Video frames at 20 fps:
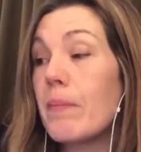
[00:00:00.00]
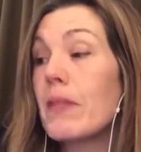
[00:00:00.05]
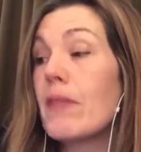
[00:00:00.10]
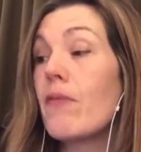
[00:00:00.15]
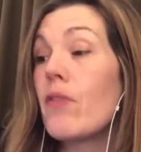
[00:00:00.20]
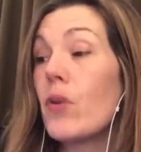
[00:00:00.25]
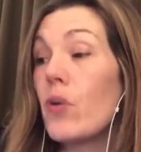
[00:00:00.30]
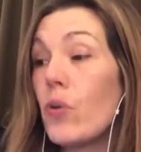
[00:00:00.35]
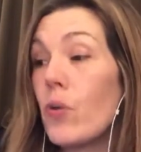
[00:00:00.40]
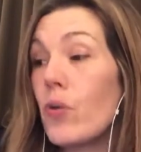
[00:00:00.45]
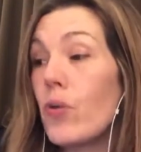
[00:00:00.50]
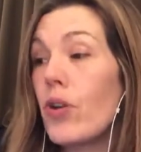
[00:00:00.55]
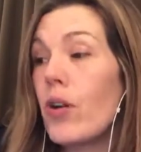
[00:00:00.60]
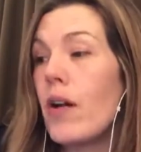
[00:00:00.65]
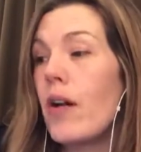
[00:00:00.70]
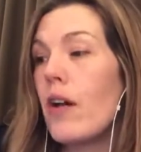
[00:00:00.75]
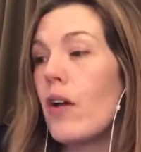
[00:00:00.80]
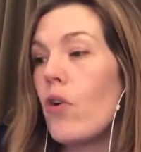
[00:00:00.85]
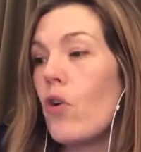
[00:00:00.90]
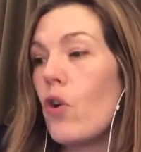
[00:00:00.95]
viewed
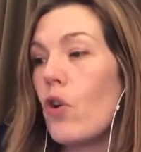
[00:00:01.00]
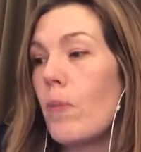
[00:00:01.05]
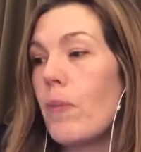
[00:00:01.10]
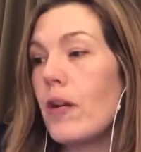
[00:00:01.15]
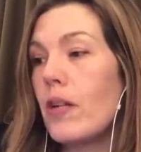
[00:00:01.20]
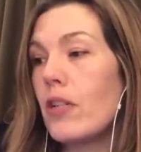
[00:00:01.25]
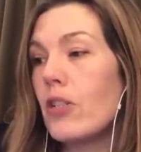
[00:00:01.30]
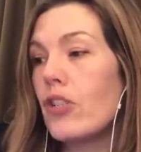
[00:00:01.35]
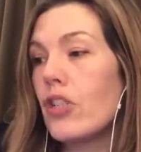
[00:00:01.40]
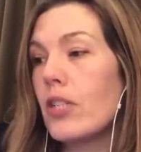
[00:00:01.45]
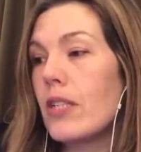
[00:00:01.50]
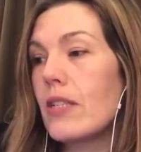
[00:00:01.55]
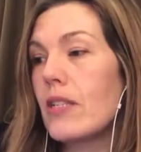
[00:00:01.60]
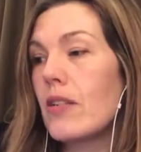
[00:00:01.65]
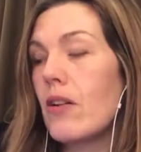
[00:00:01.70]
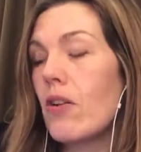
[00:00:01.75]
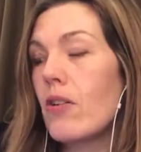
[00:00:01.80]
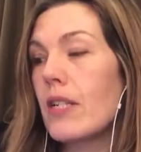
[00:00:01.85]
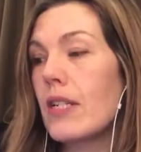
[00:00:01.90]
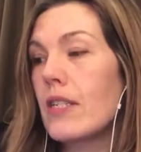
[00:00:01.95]
or purchased
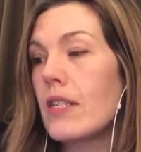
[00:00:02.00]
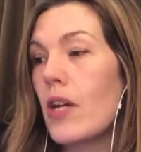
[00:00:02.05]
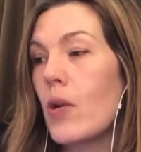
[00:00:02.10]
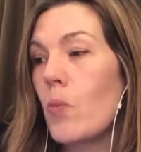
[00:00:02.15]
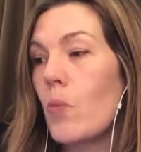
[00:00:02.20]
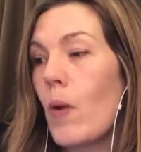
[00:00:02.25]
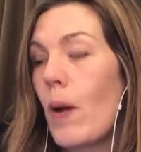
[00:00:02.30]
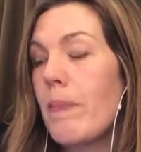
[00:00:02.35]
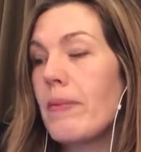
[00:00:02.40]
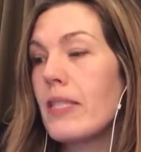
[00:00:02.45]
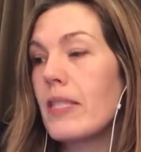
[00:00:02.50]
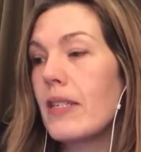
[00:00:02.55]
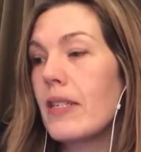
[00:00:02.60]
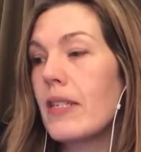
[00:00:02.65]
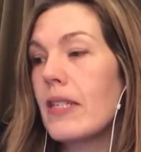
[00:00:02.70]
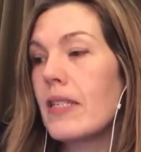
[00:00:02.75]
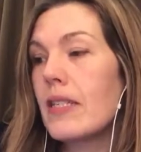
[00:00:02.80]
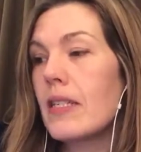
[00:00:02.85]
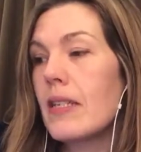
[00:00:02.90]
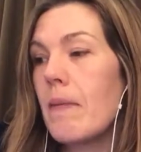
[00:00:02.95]
on its own
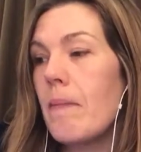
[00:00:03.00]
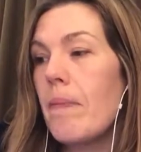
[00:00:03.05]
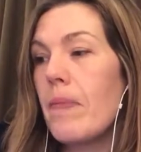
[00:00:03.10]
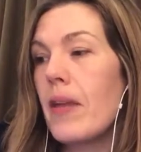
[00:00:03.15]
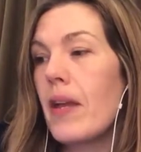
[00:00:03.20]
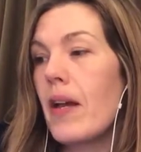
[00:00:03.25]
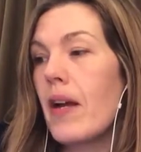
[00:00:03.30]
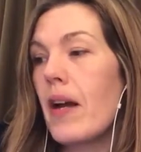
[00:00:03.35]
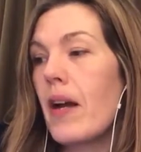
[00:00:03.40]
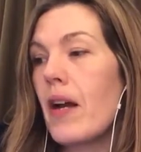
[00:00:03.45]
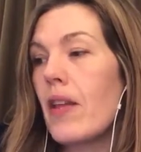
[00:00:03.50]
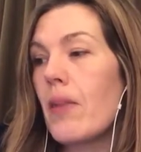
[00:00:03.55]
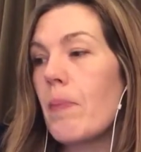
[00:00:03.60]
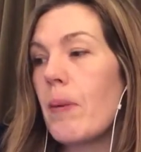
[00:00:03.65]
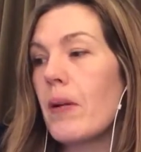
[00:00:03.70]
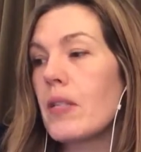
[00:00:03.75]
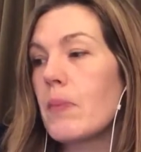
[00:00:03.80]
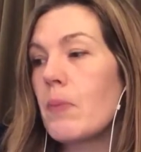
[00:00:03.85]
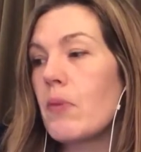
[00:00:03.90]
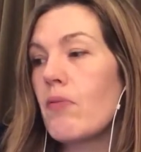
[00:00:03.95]
website. The
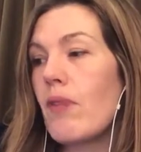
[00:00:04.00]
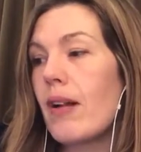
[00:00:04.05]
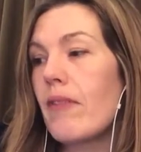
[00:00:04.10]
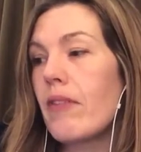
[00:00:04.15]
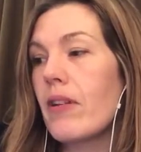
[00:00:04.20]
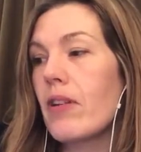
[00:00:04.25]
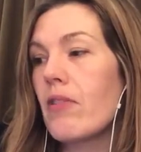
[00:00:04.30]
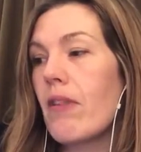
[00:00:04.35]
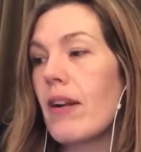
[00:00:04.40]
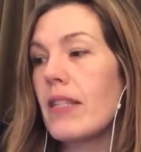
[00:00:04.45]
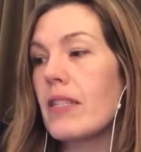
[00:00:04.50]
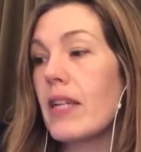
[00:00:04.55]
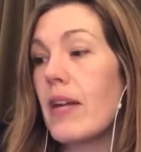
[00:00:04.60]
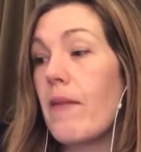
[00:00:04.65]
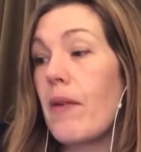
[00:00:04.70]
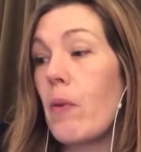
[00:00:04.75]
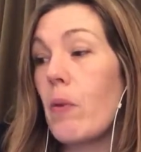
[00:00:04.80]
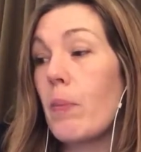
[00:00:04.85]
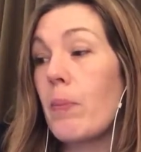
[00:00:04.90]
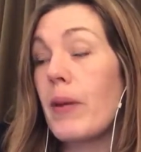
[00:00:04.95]
possible relevant
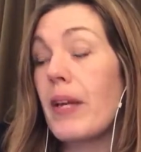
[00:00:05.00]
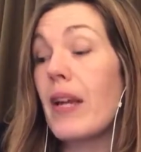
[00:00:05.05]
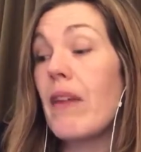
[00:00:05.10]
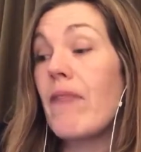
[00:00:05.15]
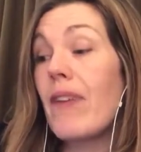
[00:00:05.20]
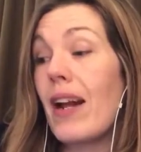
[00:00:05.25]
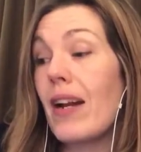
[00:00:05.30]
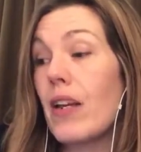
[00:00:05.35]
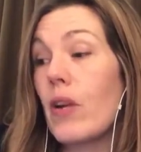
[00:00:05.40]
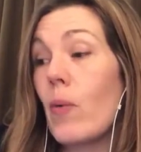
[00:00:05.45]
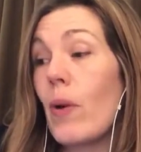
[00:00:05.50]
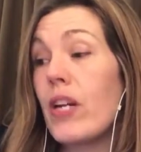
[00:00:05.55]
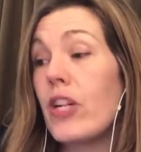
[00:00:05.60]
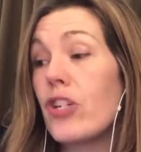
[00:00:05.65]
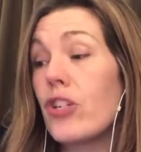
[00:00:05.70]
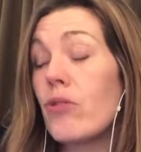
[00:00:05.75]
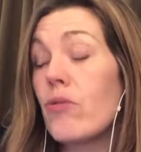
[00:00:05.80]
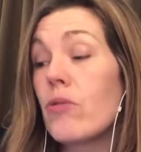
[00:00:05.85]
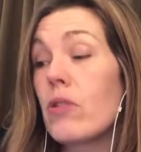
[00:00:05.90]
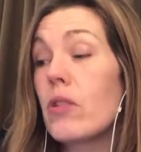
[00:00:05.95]
criteria would be
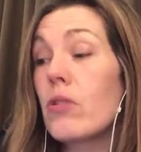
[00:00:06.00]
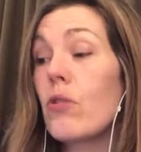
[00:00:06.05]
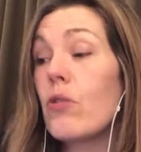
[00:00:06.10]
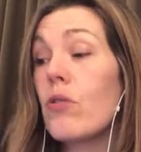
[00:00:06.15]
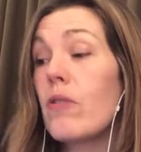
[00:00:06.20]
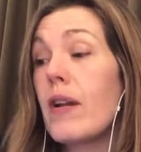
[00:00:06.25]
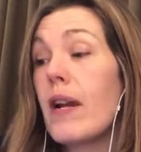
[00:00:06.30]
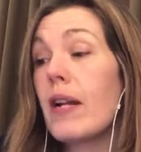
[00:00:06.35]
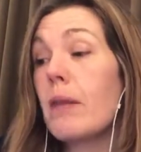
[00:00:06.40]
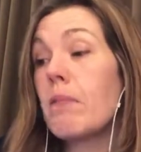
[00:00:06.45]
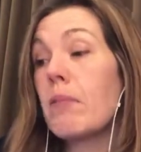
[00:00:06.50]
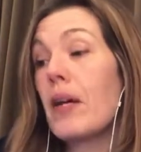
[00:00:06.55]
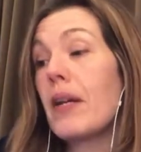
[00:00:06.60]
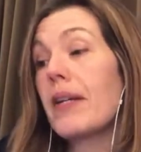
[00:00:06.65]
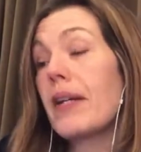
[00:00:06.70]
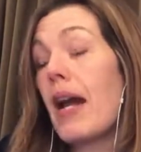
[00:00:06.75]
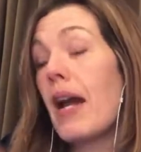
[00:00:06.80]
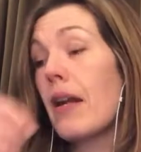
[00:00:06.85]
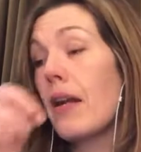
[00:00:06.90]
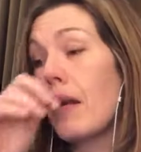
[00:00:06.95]
evaluation or scoring, but
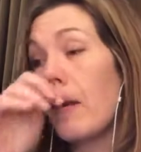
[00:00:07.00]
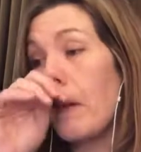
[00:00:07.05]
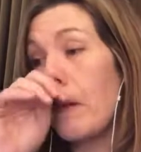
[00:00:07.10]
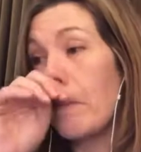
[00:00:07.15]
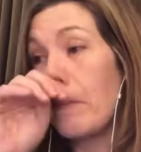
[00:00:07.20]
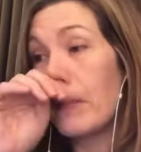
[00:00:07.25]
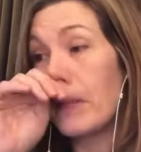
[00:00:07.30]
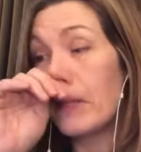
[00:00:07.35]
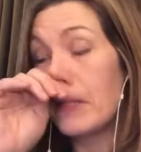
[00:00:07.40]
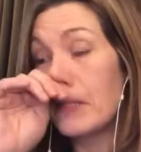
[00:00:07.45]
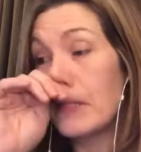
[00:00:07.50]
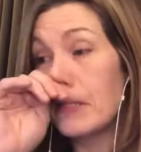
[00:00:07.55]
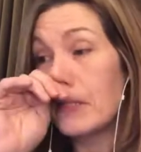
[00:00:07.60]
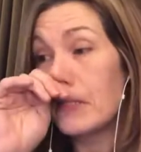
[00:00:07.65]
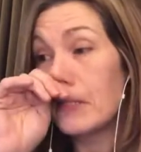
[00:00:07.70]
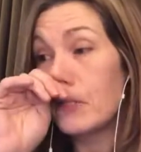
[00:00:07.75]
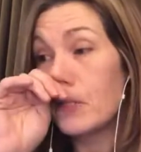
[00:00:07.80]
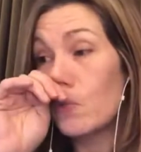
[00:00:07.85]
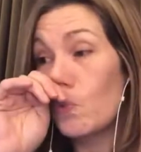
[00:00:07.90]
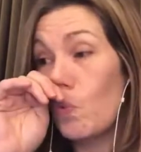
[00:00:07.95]
again, because it's
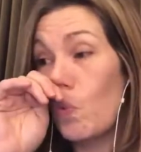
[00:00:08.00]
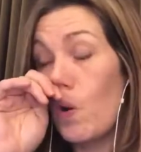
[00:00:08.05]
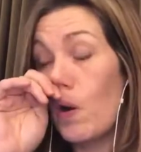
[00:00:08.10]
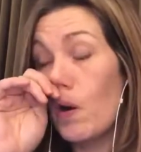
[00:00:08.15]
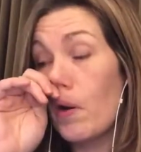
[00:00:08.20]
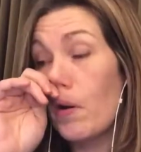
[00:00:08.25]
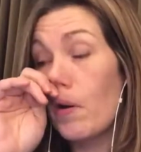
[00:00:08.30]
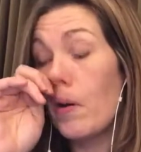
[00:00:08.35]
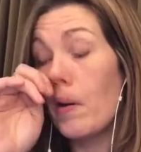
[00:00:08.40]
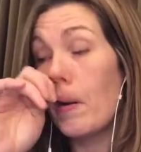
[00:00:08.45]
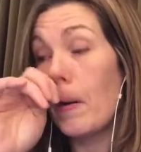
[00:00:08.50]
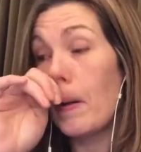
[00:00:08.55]
just one